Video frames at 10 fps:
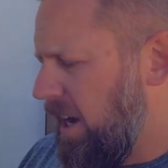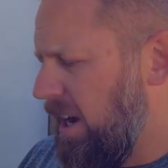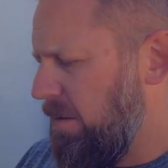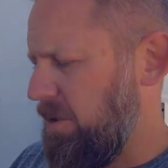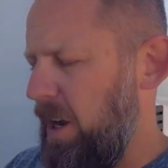So
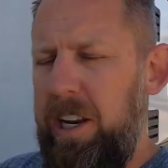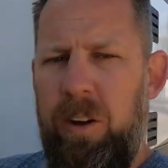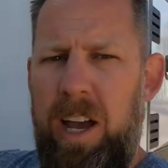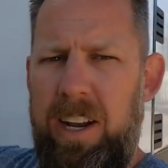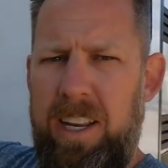I had to
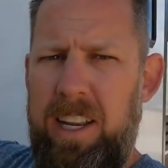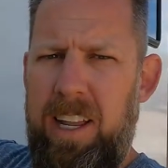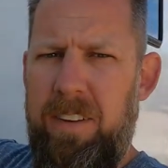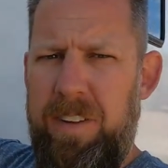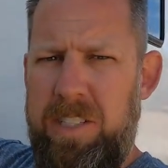go ahead and
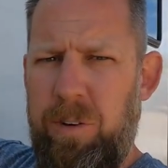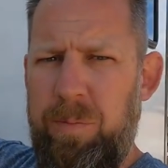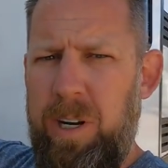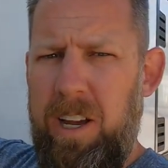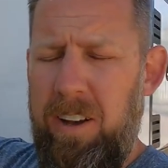get a physical
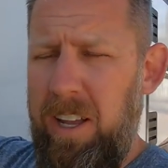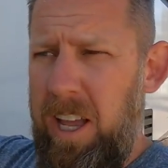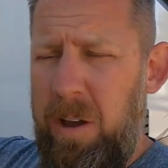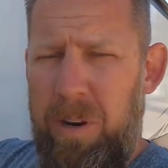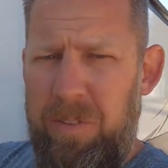printout.
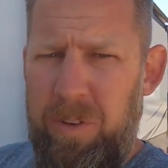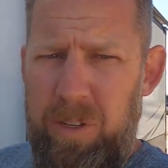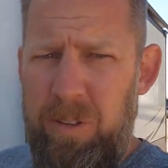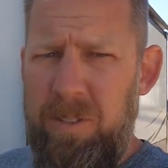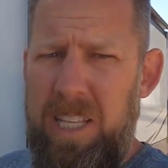But if you
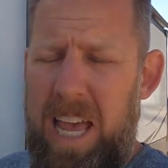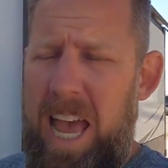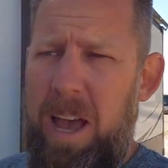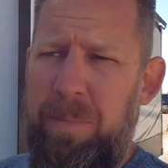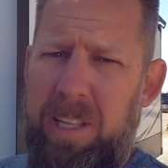use the
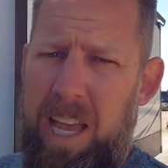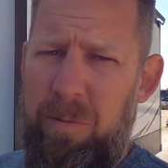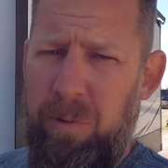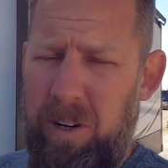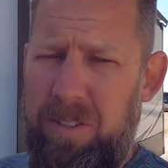app and the
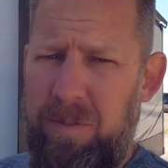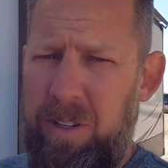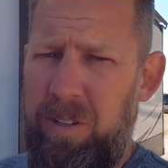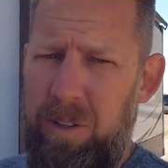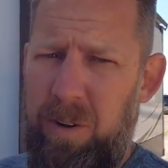app works for
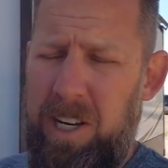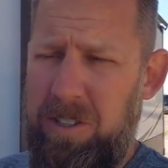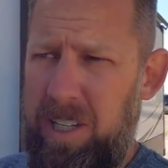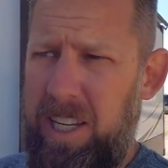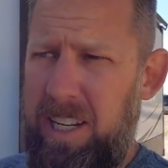you, you
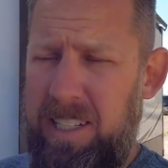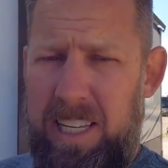actually get it